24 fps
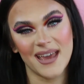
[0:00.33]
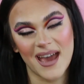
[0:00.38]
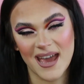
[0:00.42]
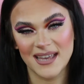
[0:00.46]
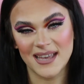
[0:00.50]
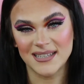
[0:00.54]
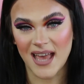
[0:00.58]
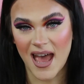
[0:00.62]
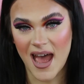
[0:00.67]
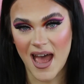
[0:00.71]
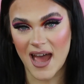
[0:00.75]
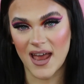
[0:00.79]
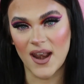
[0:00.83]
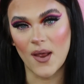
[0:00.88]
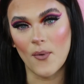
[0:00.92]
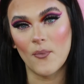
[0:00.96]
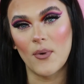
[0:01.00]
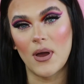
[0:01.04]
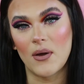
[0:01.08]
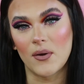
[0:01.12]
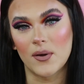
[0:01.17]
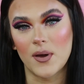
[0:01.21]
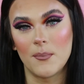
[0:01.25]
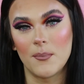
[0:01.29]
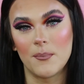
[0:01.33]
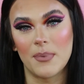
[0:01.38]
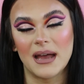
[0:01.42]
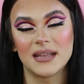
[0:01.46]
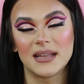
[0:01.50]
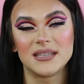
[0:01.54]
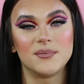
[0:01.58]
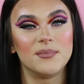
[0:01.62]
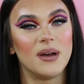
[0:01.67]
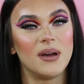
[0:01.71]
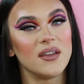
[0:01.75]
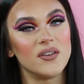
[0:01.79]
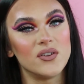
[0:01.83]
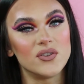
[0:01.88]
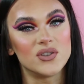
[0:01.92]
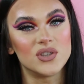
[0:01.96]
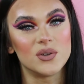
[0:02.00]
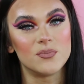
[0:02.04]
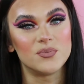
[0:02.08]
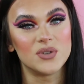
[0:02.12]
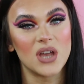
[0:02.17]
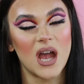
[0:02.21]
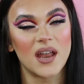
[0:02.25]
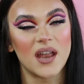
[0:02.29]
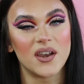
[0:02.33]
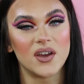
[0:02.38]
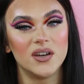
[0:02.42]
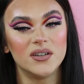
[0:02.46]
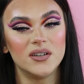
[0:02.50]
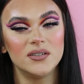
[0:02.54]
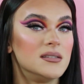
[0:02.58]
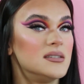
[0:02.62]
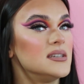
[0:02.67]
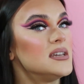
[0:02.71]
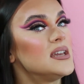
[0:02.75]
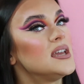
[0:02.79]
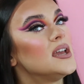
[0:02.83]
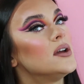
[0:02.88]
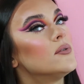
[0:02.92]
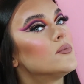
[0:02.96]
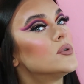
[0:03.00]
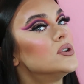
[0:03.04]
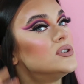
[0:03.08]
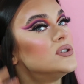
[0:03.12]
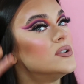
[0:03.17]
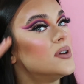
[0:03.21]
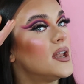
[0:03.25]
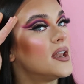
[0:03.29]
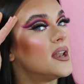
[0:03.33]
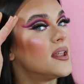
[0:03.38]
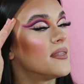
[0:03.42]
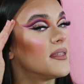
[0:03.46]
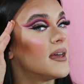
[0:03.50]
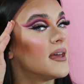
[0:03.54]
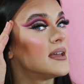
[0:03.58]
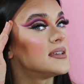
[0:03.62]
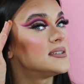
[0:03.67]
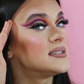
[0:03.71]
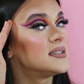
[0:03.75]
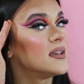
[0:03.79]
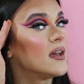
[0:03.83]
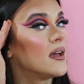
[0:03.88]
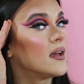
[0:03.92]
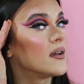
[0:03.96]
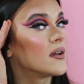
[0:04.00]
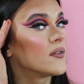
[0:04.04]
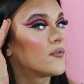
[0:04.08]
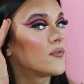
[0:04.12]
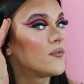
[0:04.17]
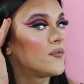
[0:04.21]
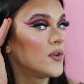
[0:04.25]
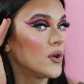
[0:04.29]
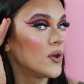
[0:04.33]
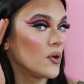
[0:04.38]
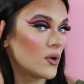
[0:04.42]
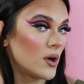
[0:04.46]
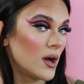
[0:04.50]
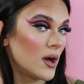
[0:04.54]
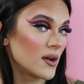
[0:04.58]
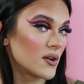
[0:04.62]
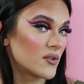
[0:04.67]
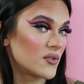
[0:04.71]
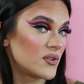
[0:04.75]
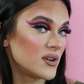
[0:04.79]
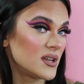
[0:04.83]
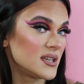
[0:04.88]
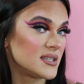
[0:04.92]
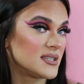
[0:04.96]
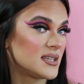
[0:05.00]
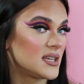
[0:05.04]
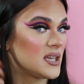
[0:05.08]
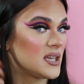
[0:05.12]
guys, and welcome back to my YouTube channel. Today we're doing this full cut crease